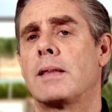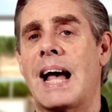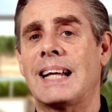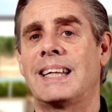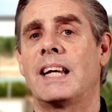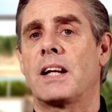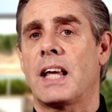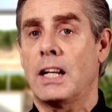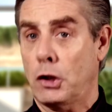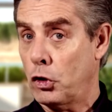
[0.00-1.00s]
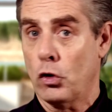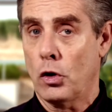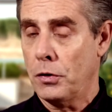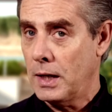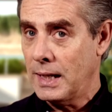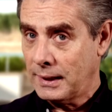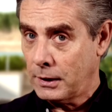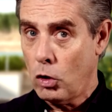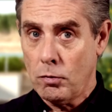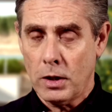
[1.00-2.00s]
That's it. It's done. It's
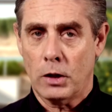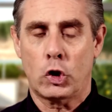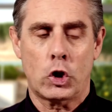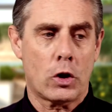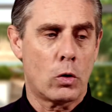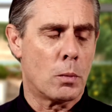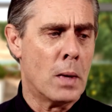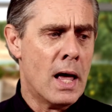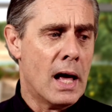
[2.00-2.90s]
over. And she told him.